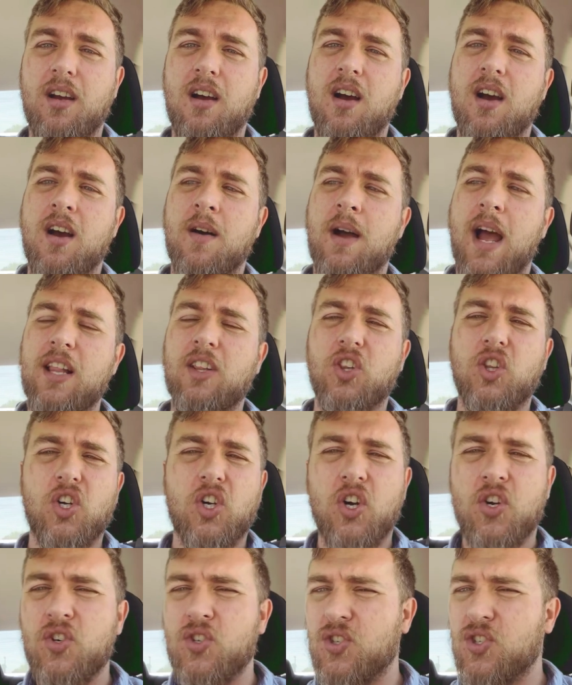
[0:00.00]
I
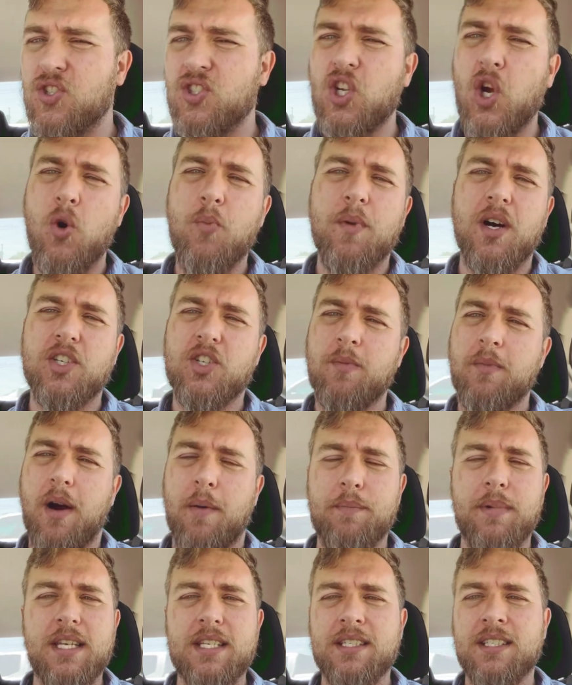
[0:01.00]
learned so much
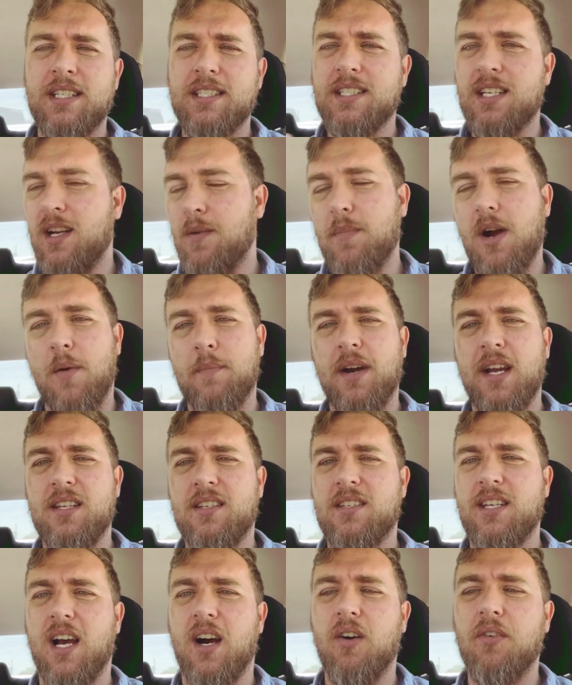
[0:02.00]
about business and about
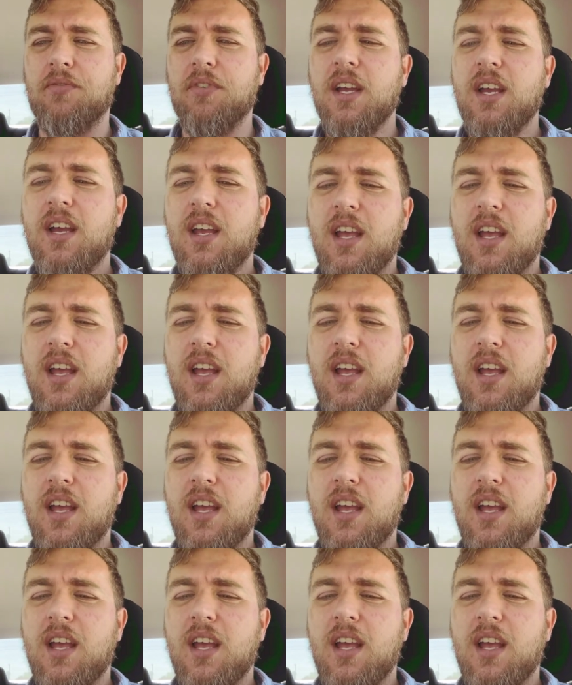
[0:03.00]
myself.